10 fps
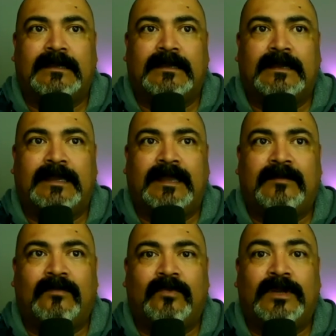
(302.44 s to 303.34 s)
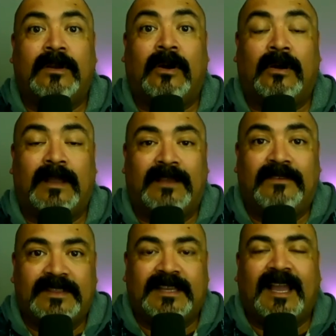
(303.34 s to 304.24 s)
And when
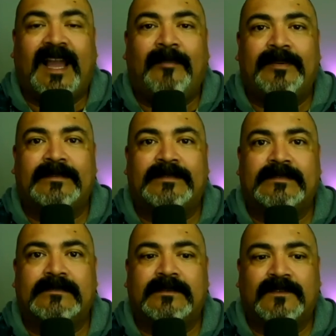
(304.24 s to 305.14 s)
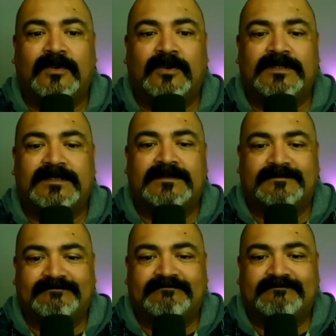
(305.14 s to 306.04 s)
everything happened, of course,
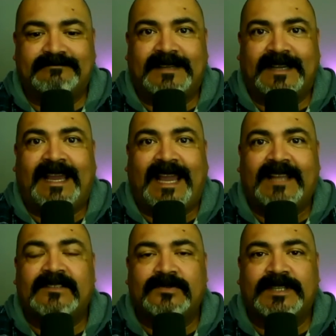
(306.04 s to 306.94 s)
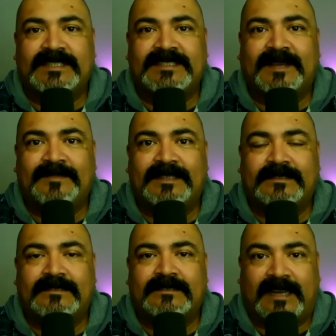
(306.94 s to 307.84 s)
I had to accept it
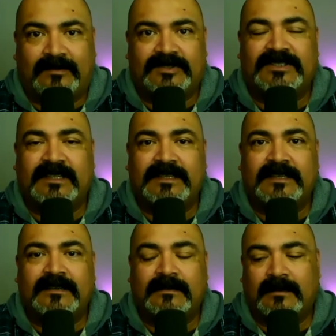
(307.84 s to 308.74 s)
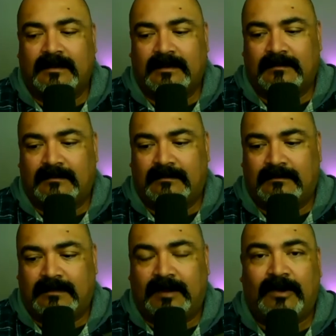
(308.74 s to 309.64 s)
that I was stuck here.
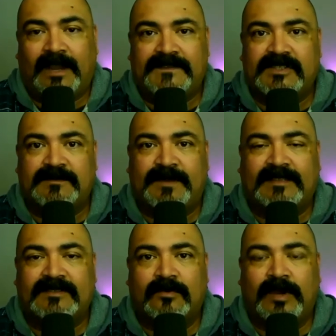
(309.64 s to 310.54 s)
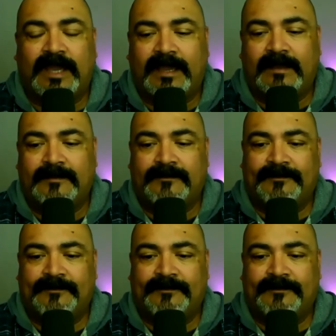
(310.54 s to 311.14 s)
My wife just passed away.